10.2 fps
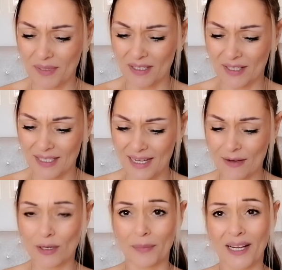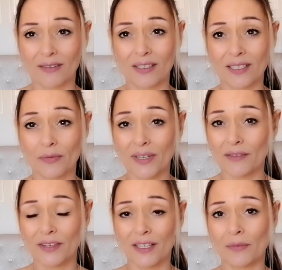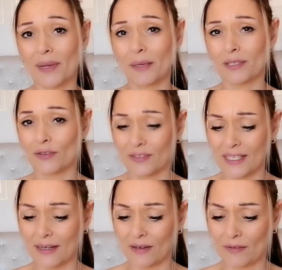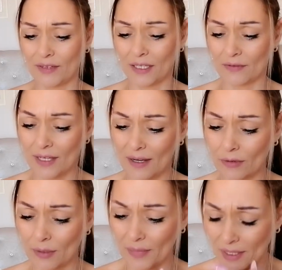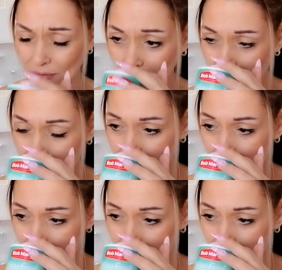a bit like talcum powder, because when I think of baby soft scent I think of talcum powder.